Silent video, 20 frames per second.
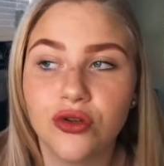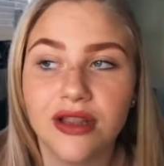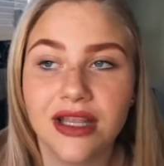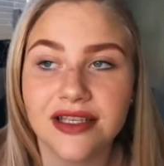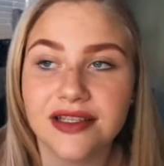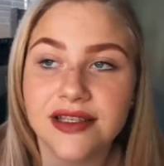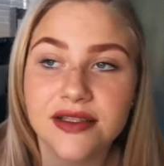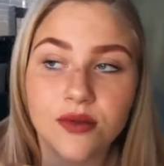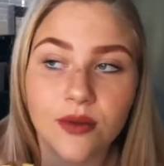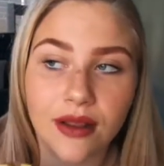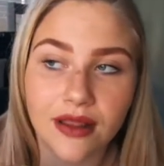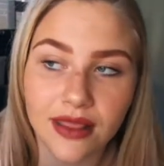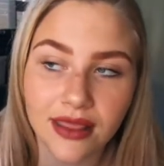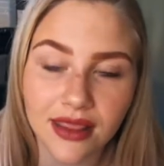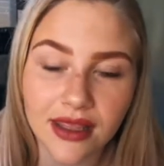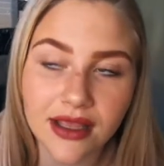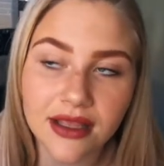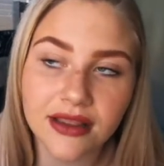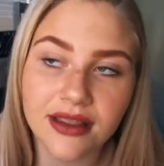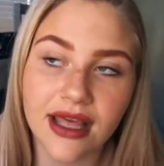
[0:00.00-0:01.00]
This is one
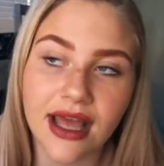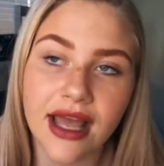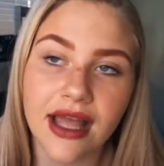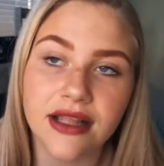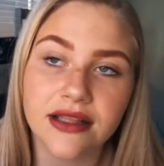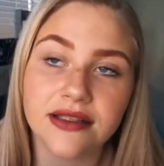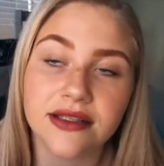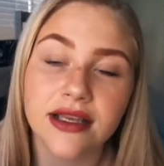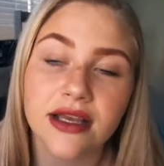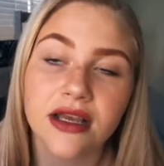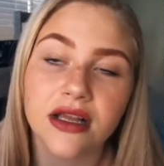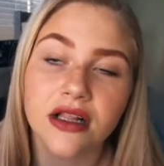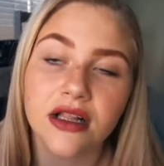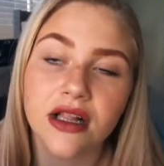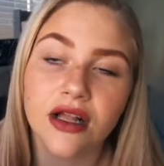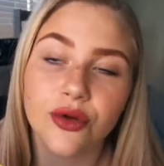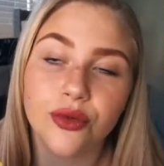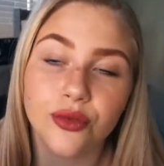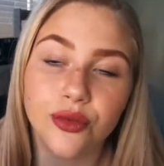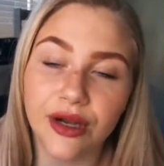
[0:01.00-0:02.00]
thing that
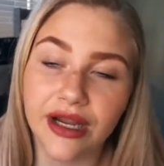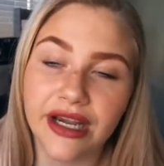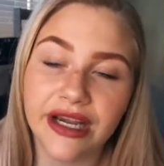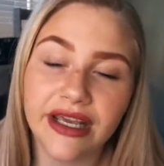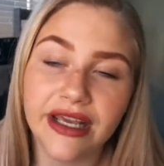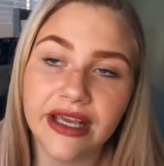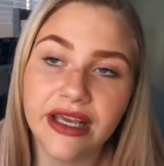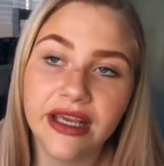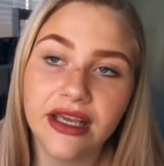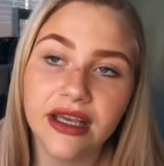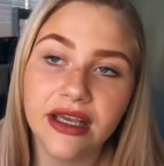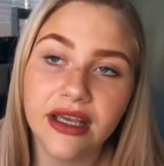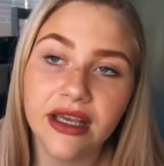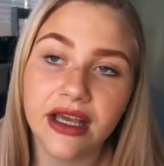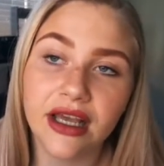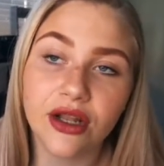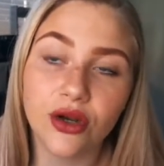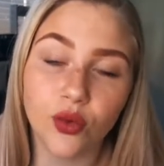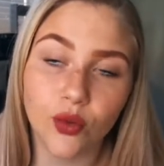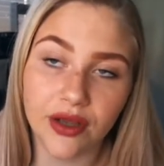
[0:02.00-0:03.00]
really
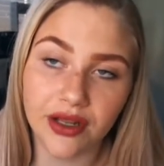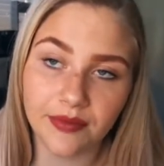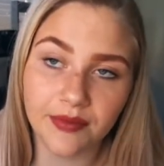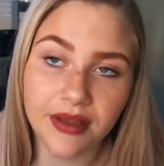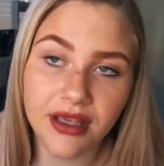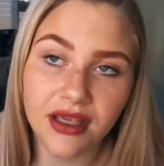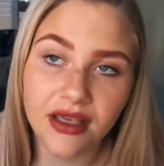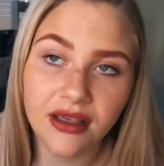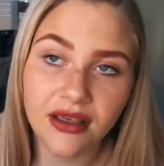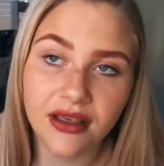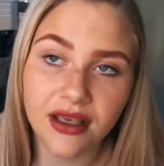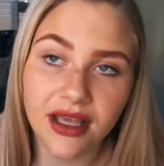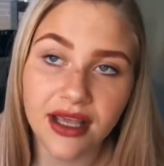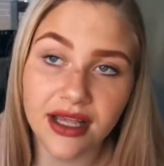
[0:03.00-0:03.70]
annoyed me,